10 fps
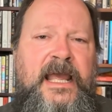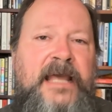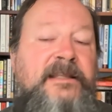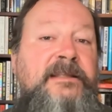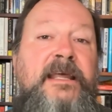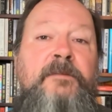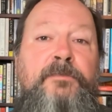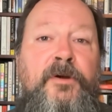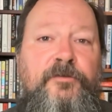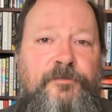and that can
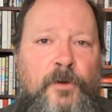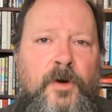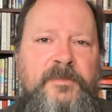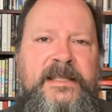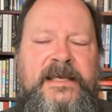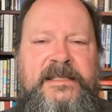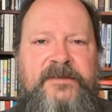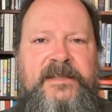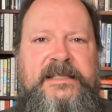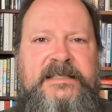perform the
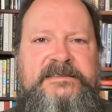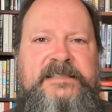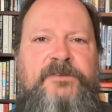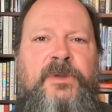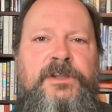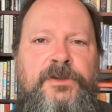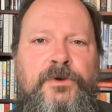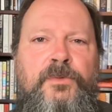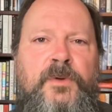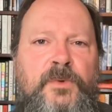activities that we
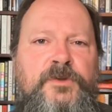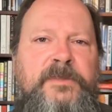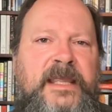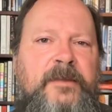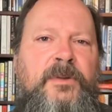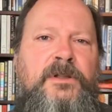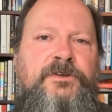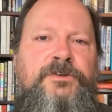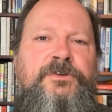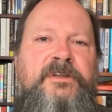knew we would be able
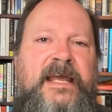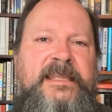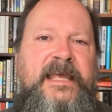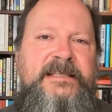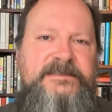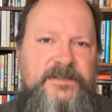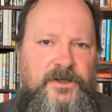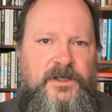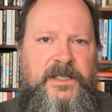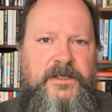to do decades
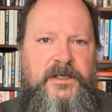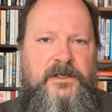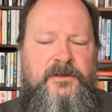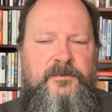earlier.